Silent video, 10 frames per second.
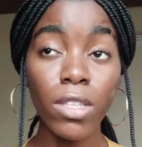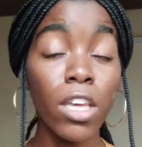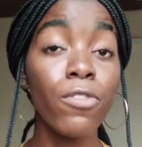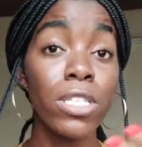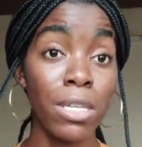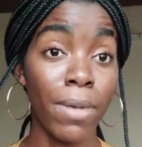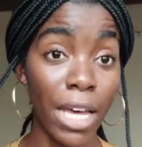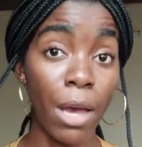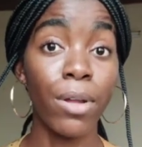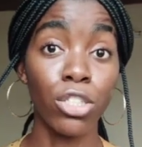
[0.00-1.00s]
If you see my
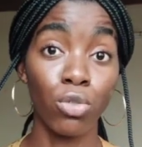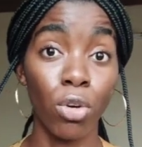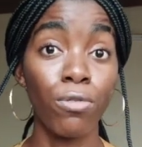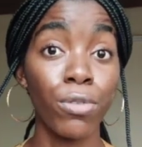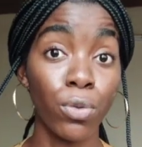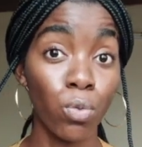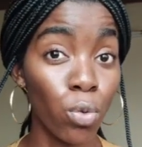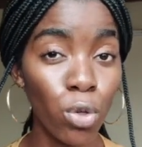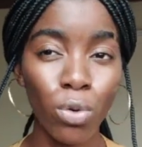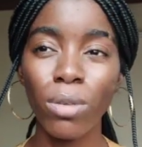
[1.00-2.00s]
hair when it's rough with
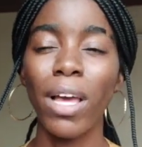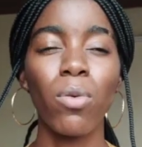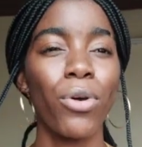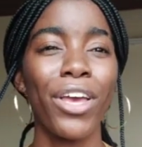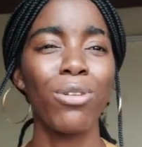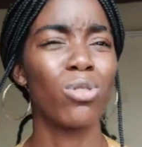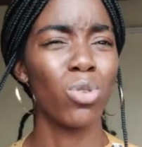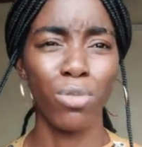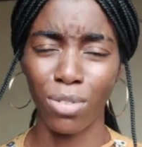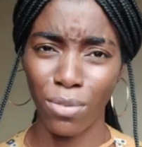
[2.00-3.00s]
wool, you will be like, well, your hair looks so
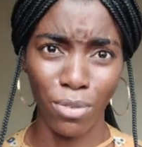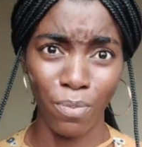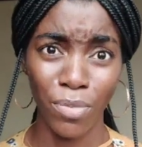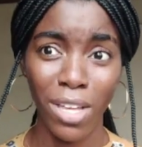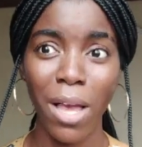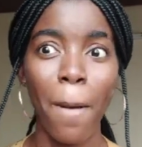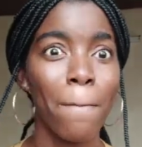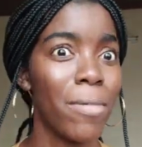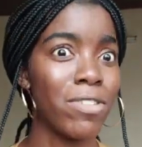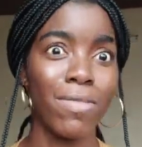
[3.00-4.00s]
beautiful.
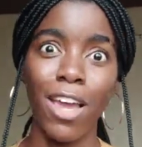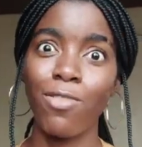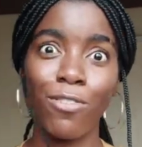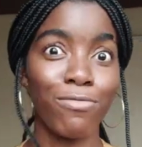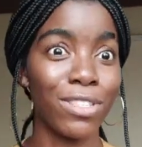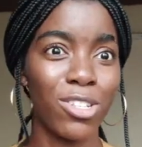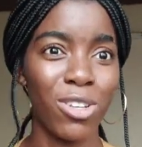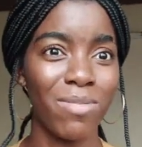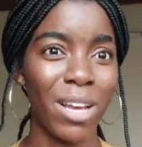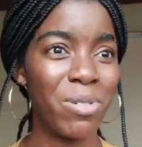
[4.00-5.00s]
But if you see my hair rough with this,
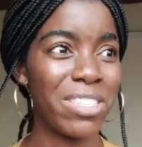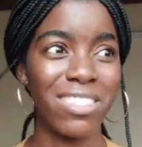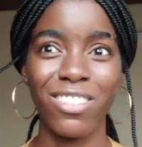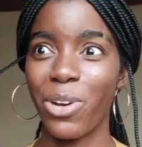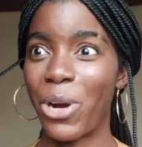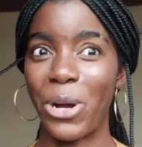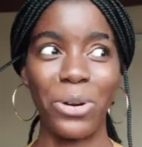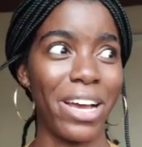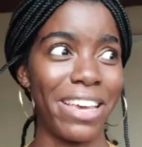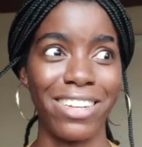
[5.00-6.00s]
you're like, what is this girl carrying
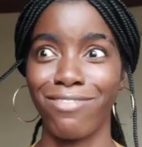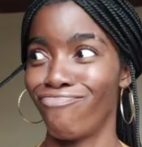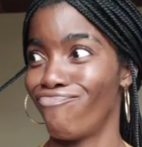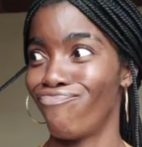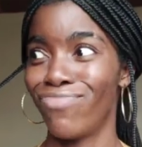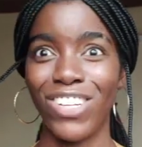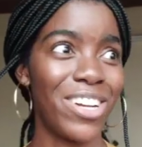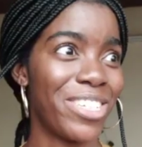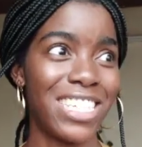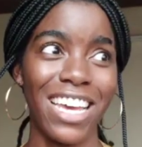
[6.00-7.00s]
on her head?
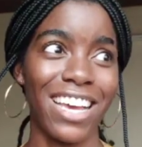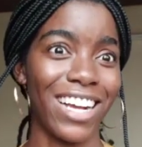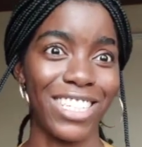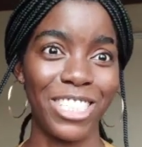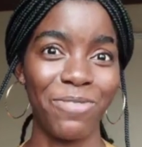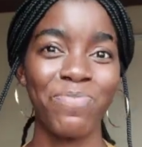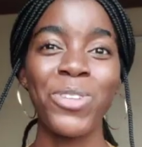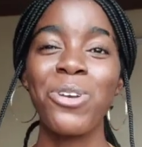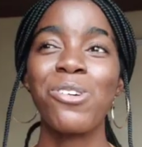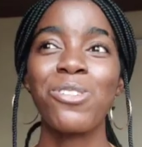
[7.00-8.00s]
Can't listen that hair catching.
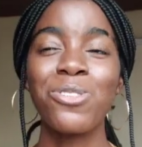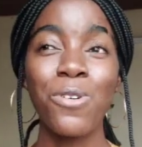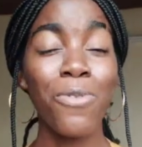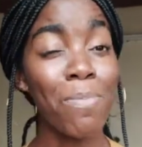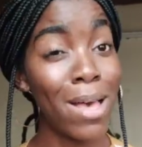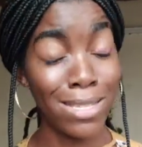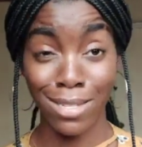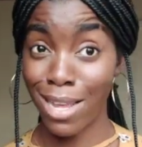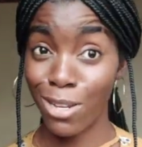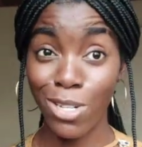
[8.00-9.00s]
So for
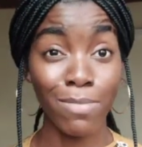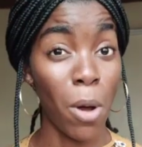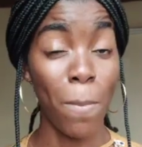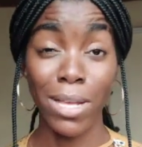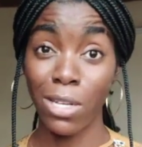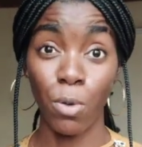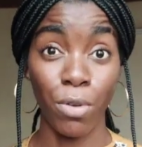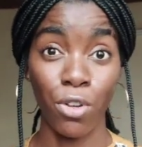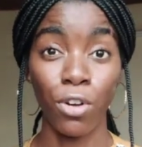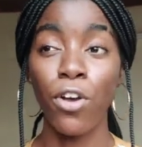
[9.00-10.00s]
personally, this is my own personal
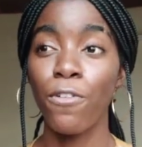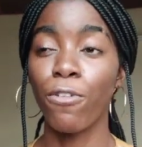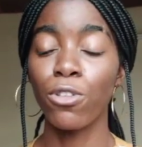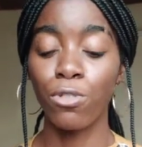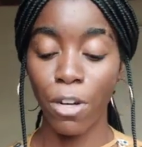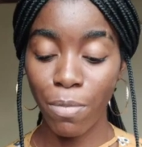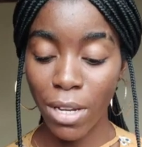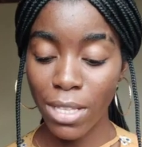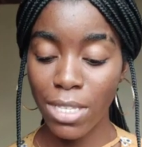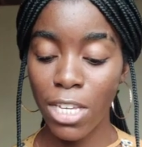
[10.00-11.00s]
opinion, for
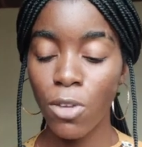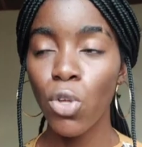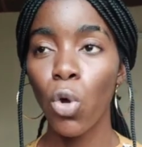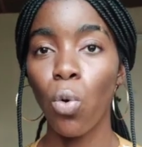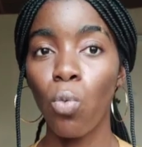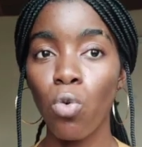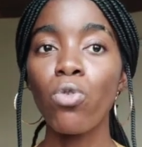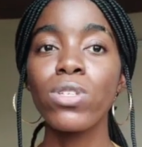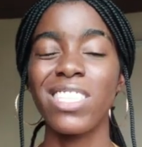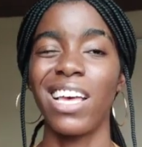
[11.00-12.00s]
durability,
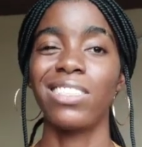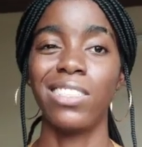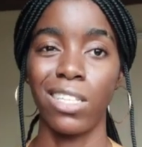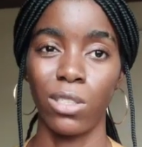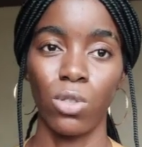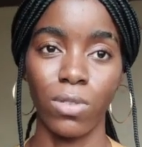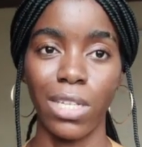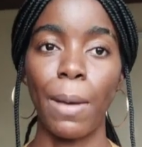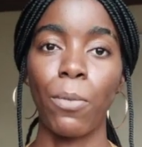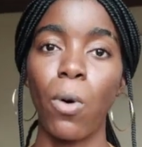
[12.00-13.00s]
wool stands the test of
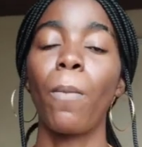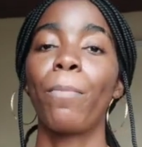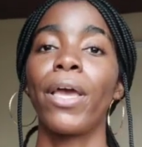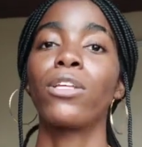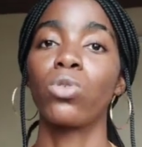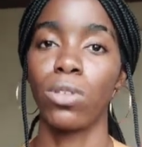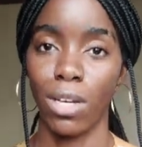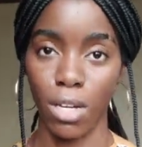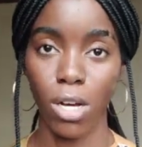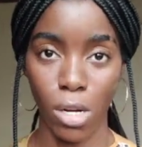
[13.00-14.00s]
time compared to
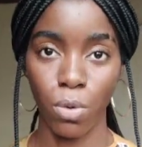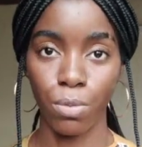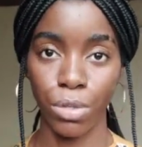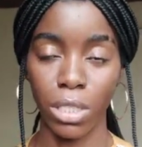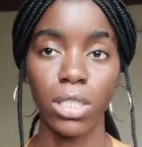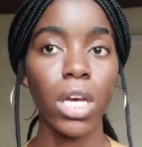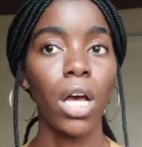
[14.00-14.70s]
Kanekalon braids.